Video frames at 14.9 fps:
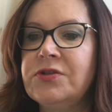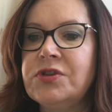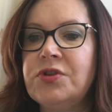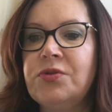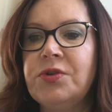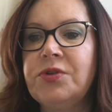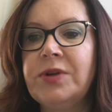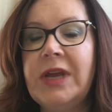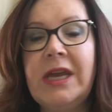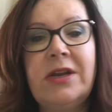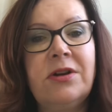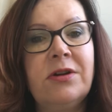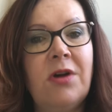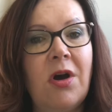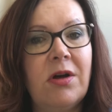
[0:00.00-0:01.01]
there's no
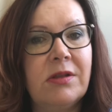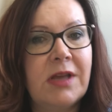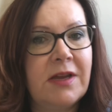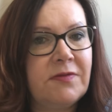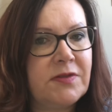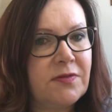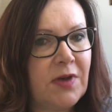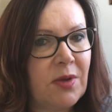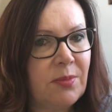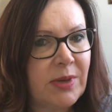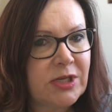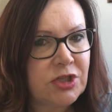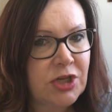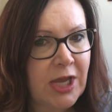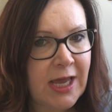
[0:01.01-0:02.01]
creator, all life developed by
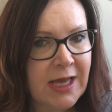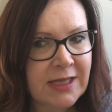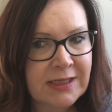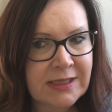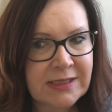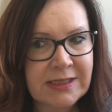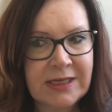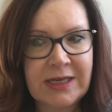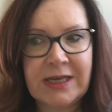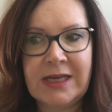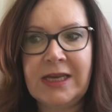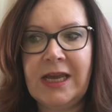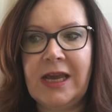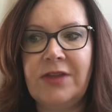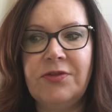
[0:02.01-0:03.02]
chance
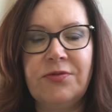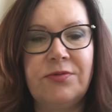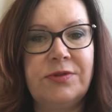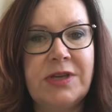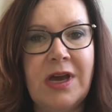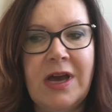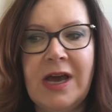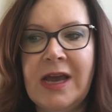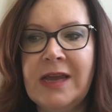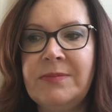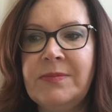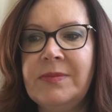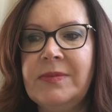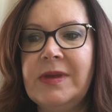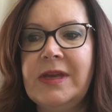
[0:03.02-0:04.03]
and through
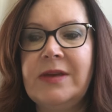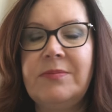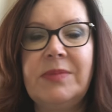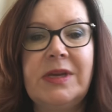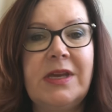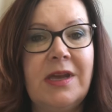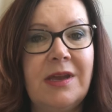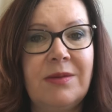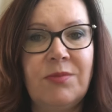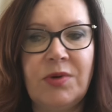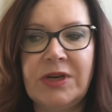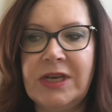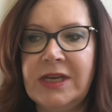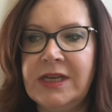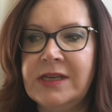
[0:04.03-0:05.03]
time became
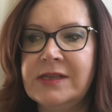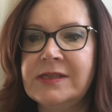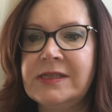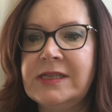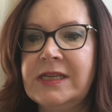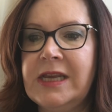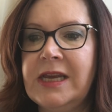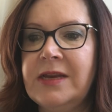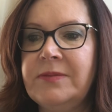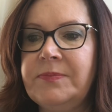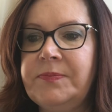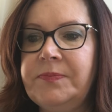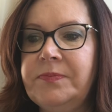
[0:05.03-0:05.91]
what it is today.